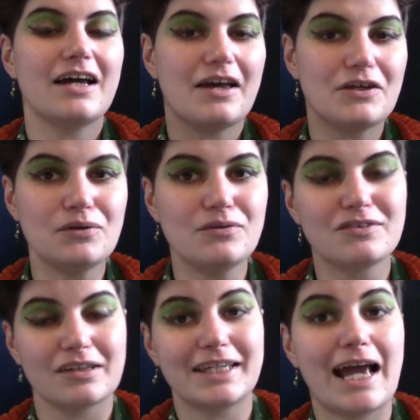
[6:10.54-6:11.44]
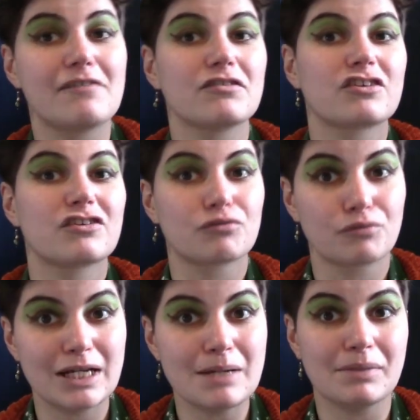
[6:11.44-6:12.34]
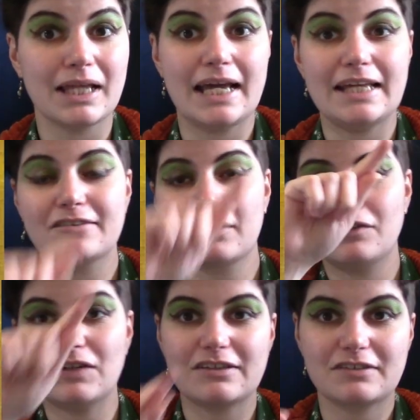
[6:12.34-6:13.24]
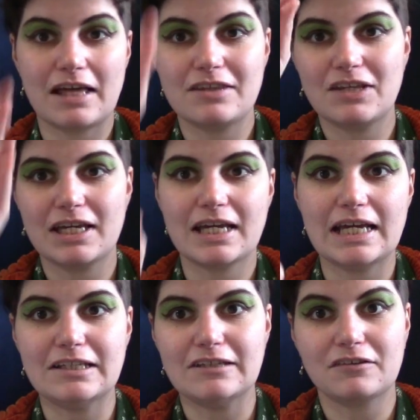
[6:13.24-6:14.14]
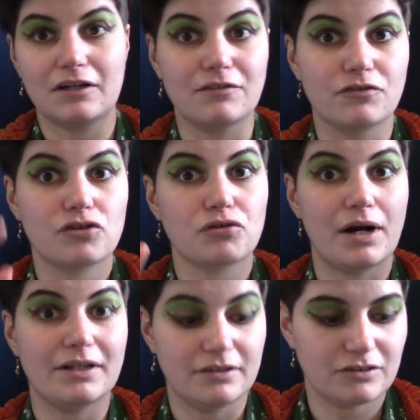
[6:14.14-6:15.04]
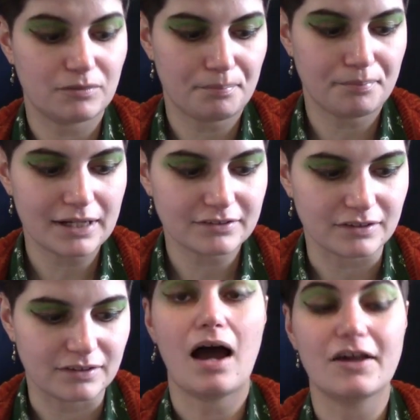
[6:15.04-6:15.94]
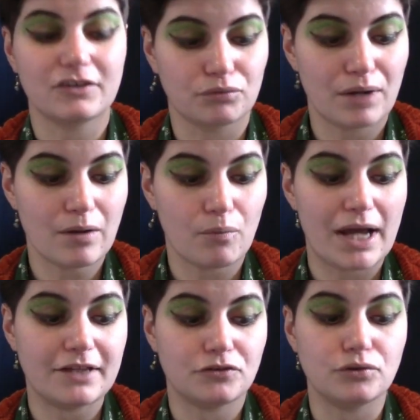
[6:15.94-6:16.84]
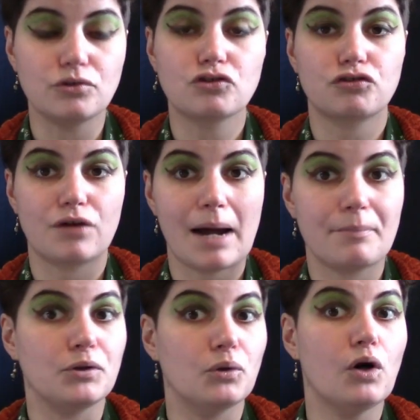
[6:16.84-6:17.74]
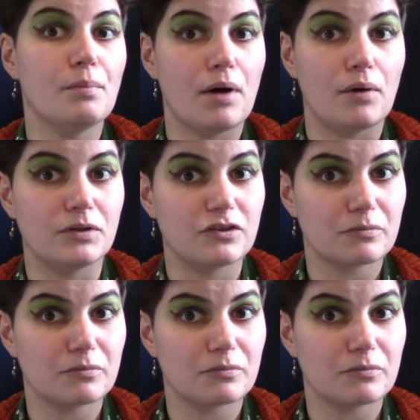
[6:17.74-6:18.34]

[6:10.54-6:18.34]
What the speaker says: You suddenly have 3 blades kind of extending in this kind of trident pattern as a great way to trap your opponent's